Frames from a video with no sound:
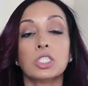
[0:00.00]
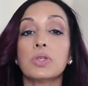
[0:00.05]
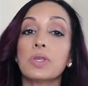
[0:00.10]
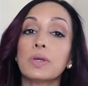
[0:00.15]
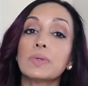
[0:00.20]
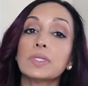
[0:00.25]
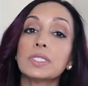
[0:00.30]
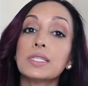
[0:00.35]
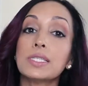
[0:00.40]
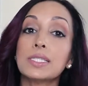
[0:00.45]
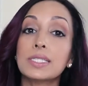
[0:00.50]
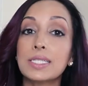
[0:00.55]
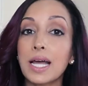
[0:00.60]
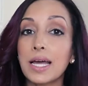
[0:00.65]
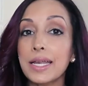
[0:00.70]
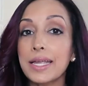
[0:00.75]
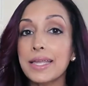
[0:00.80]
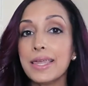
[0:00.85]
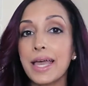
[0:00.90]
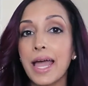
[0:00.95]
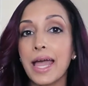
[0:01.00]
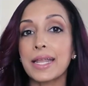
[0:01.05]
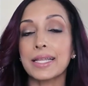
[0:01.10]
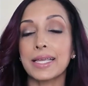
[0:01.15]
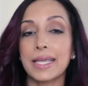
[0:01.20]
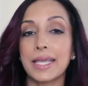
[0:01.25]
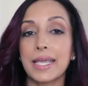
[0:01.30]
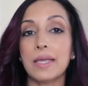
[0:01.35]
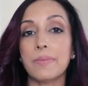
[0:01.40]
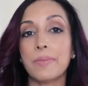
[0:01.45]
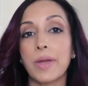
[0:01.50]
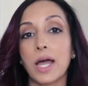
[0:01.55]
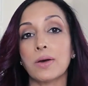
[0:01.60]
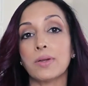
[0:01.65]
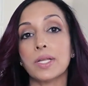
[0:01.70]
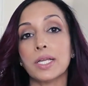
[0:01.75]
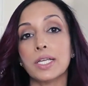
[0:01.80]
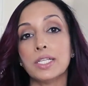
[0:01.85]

So there was a study that came out